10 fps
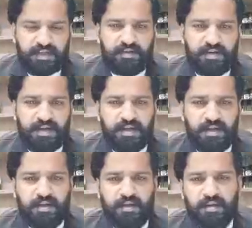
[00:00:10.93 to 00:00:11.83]
Whatever
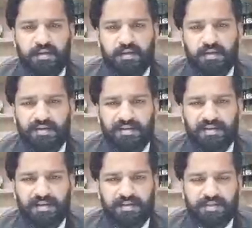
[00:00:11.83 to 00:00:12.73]
I
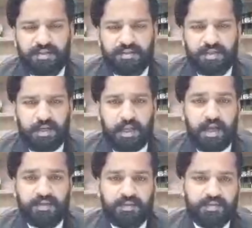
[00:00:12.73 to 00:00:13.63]
teach
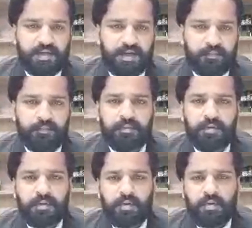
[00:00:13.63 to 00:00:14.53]
last time,
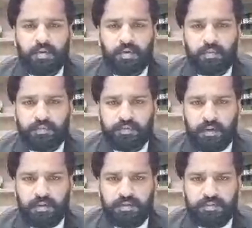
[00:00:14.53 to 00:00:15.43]
hope you
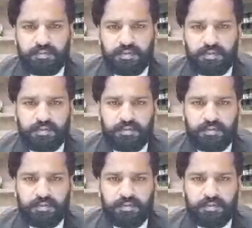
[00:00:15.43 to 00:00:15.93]
all students